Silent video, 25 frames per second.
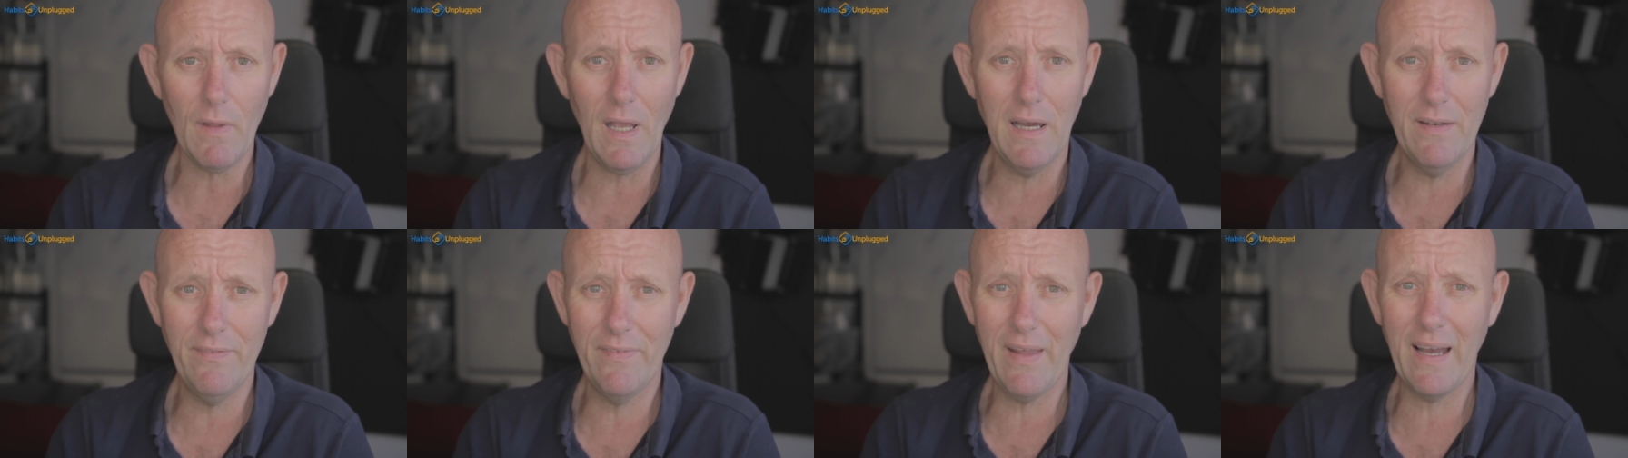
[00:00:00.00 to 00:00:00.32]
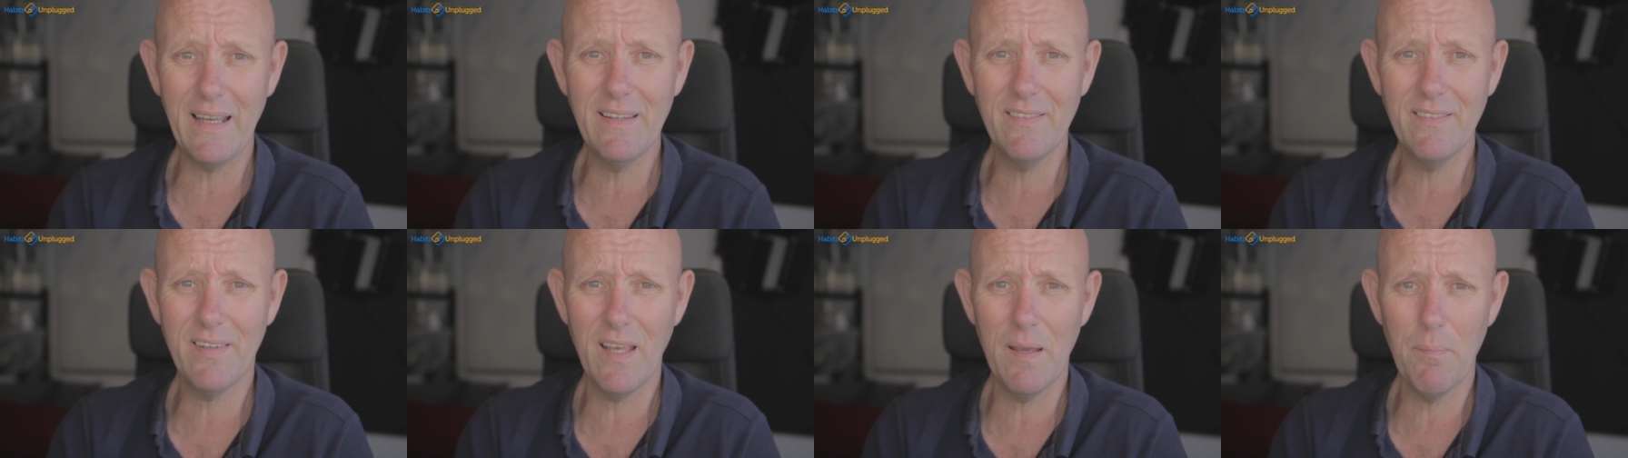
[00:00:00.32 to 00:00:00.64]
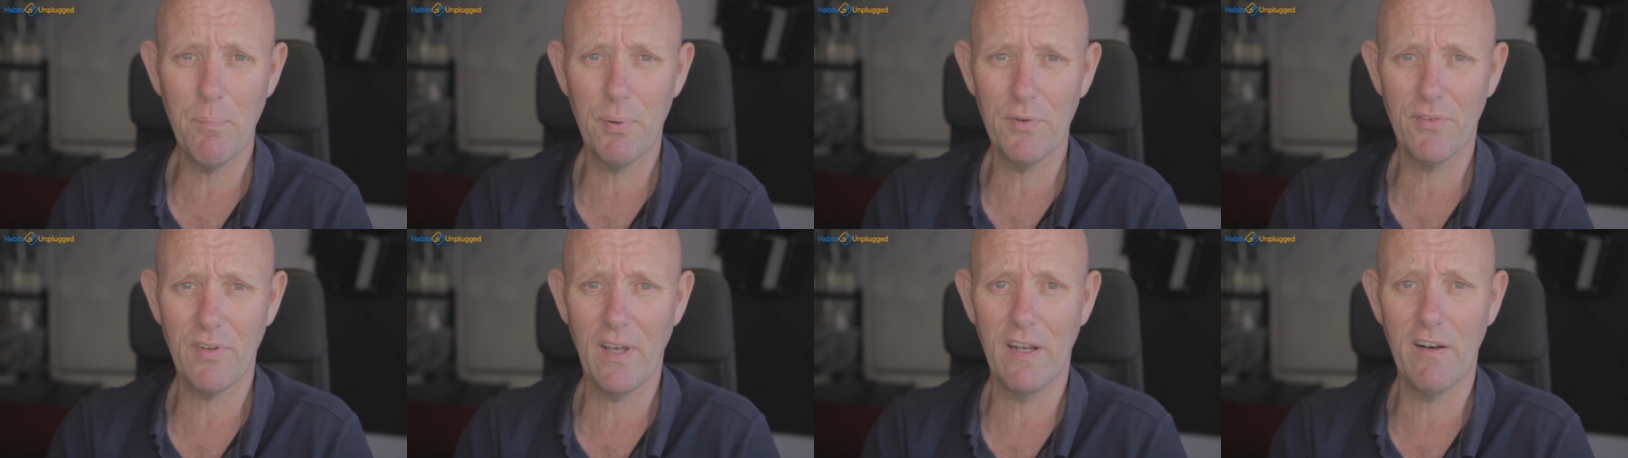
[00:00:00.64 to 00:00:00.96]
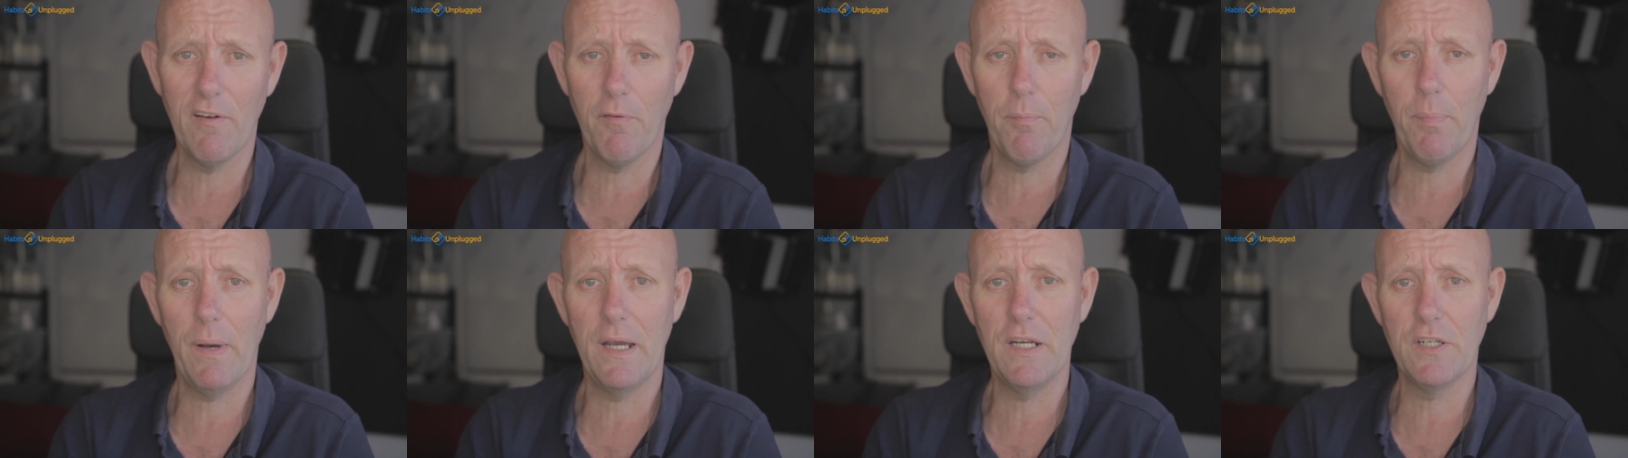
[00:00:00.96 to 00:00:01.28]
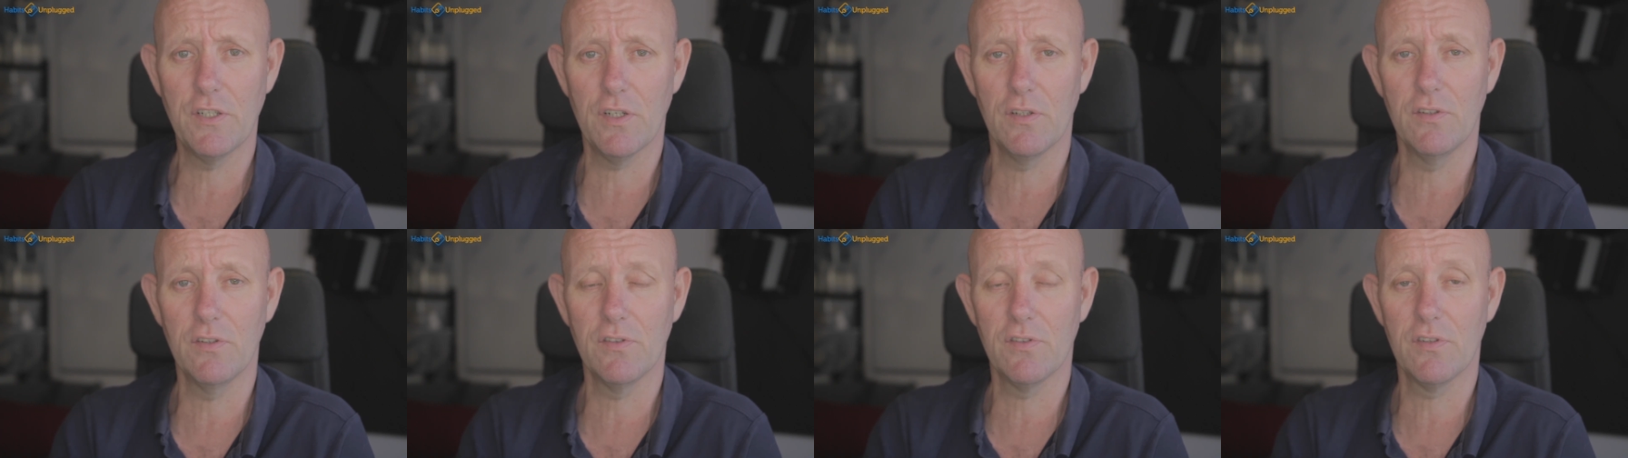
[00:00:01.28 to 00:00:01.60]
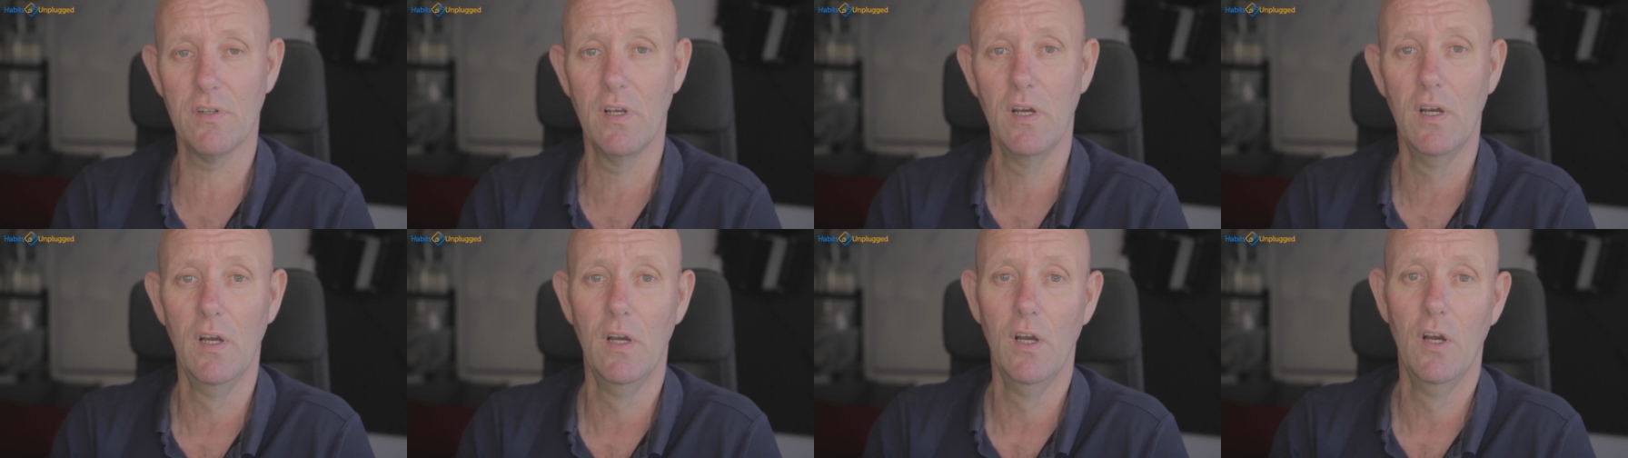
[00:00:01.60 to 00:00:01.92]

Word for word: 19% of patients